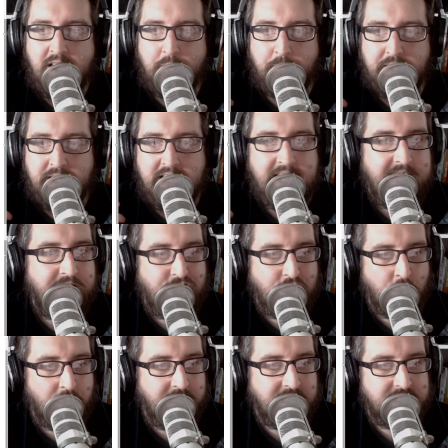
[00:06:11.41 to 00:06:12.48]
He
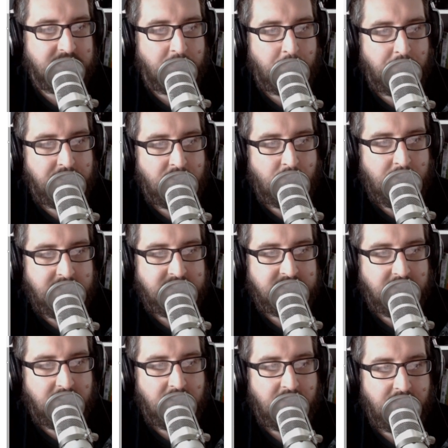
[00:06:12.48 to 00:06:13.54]
joins up with the rest
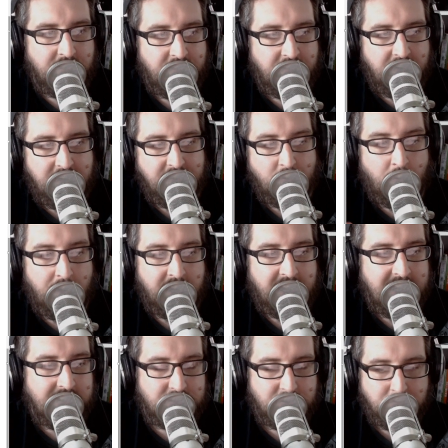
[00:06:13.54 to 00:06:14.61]
of the White
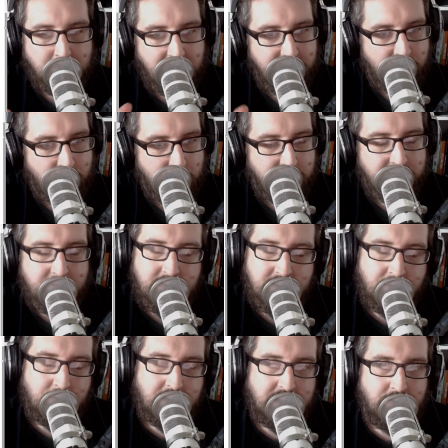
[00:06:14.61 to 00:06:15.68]
Council, -1, as
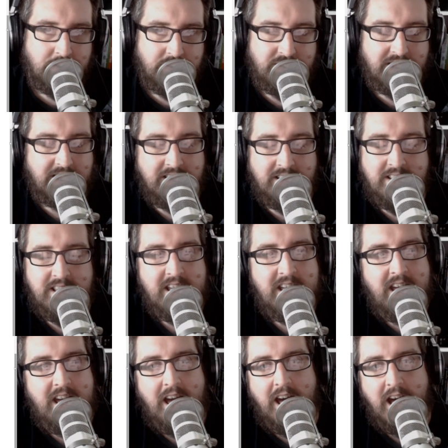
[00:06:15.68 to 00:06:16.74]
we'll get to in a second,
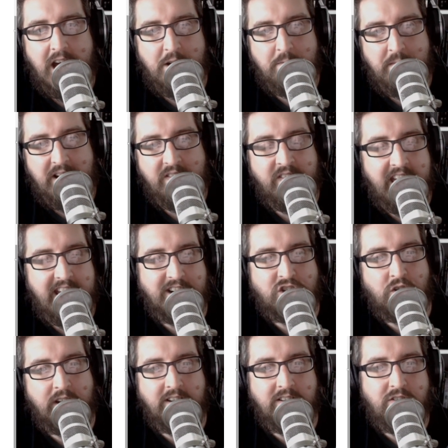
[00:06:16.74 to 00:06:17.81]
and they are
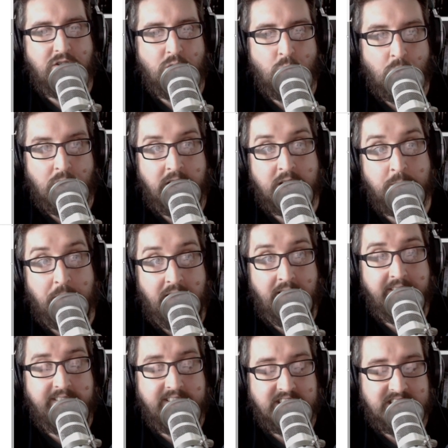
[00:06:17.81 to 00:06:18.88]
trying to work
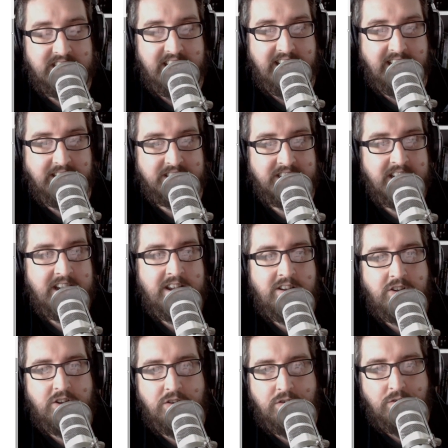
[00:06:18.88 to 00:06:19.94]
behind the scenes
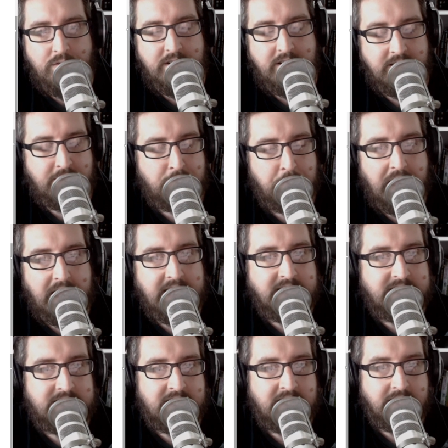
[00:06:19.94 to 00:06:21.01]
to
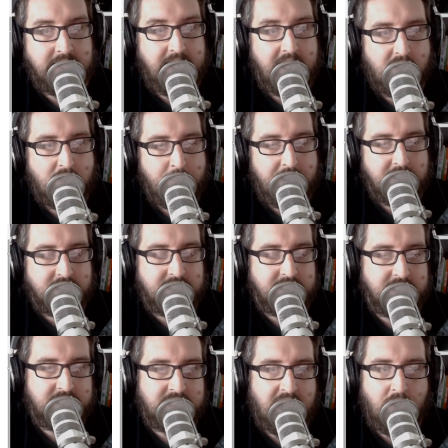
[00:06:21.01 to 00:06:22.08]
displace the necromancer
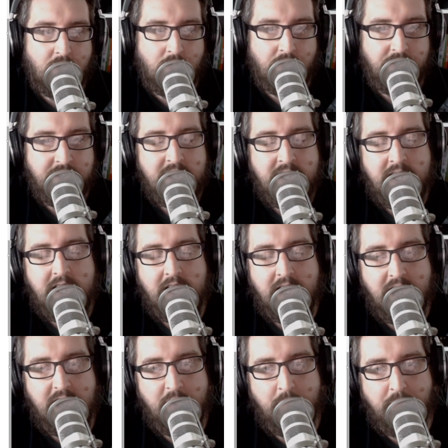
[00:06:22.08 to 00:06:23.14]
Sauron
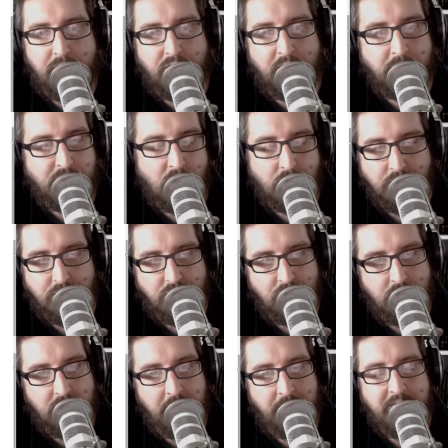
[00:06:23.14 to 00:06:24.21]
from Dol
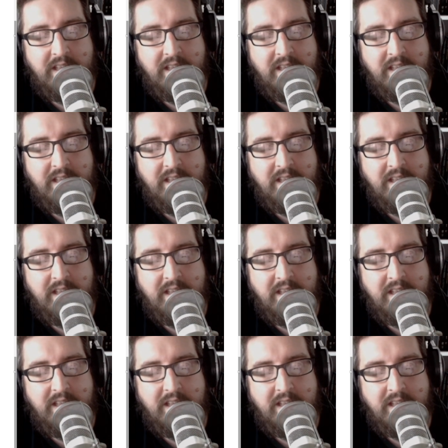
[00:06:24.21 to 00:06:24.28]
Guldur.